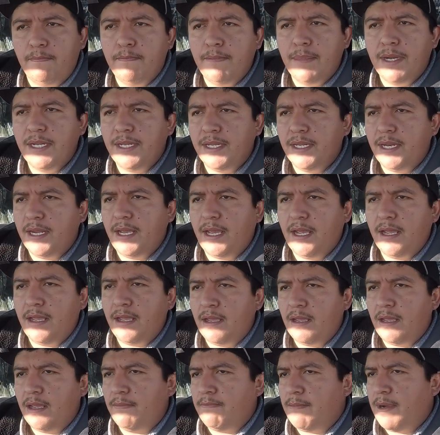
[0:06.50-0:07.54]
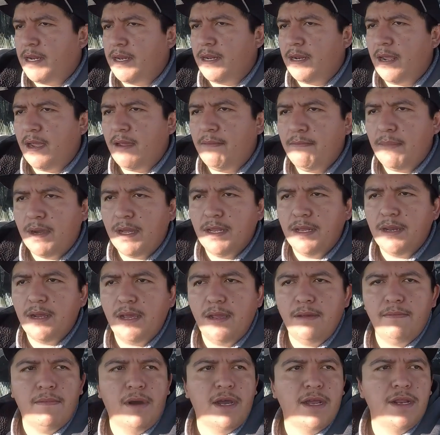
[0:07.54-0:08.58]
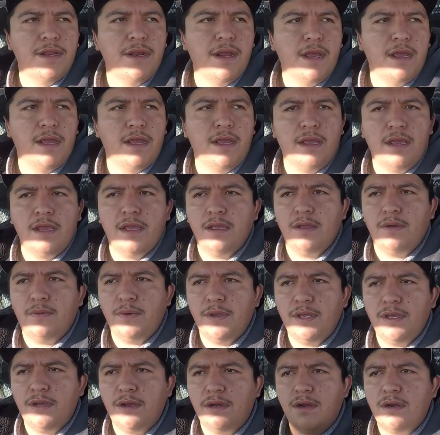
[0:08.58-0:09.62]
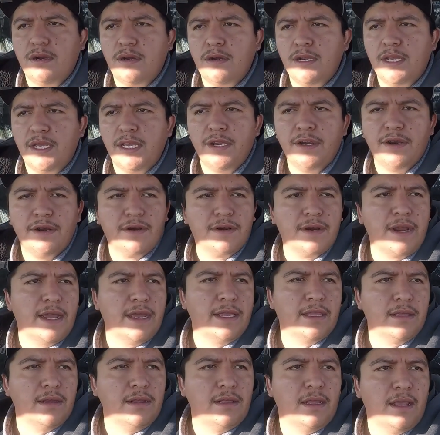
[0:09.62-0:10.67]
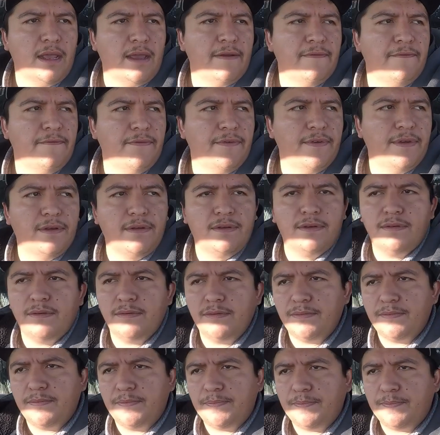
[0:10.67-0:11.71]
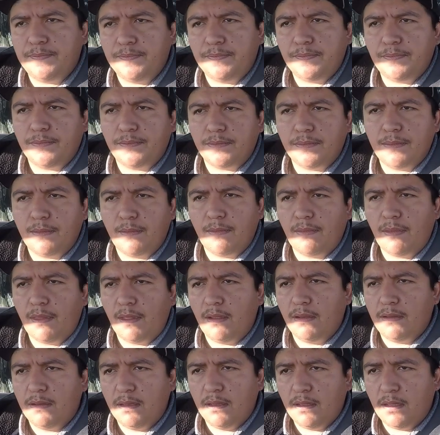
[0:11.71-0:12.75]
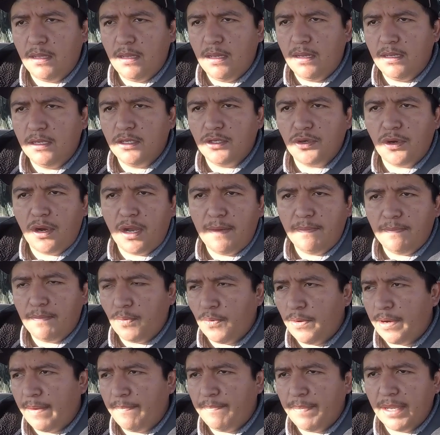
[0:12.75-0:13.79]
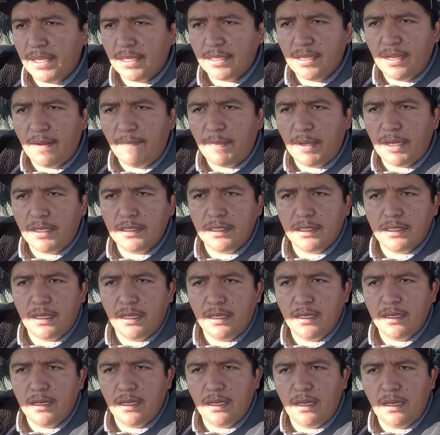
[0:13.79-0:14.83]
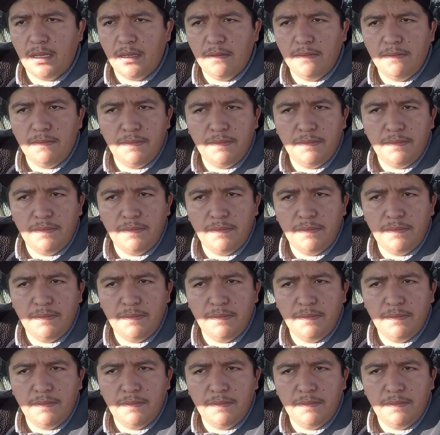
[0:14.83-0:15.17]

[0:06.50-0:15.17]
Monday, Monday, Monday, Monday. We are here at the landfill. I'm gonna drop what I picked up on Sunday